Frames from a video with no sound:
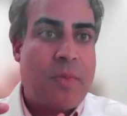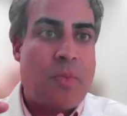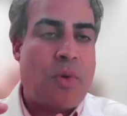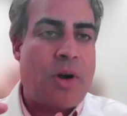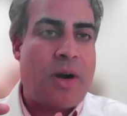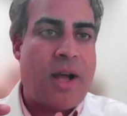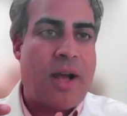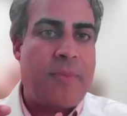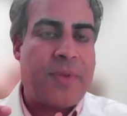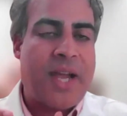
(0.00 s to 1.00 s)
more
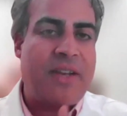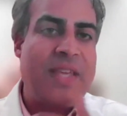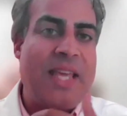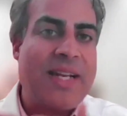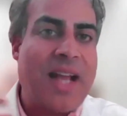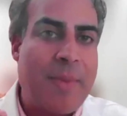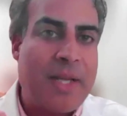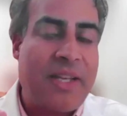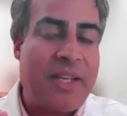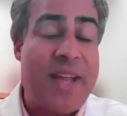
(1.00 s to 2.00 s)
kind of
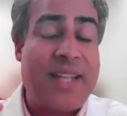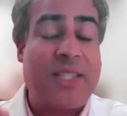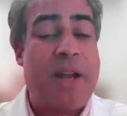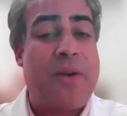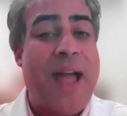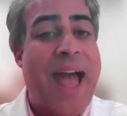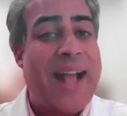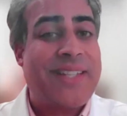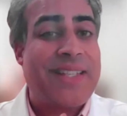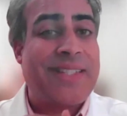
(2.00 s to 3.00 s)
economically advanced, better
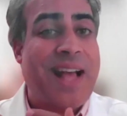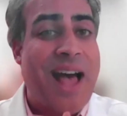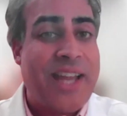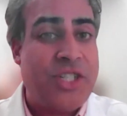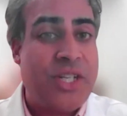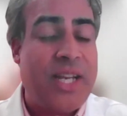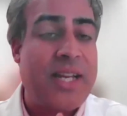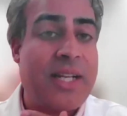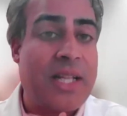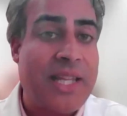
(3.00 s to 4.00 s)
access to
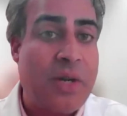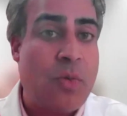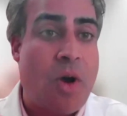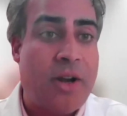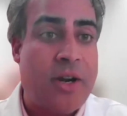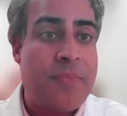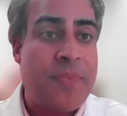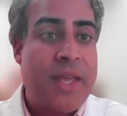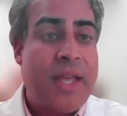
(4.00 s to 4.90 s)
hygiene and clean water,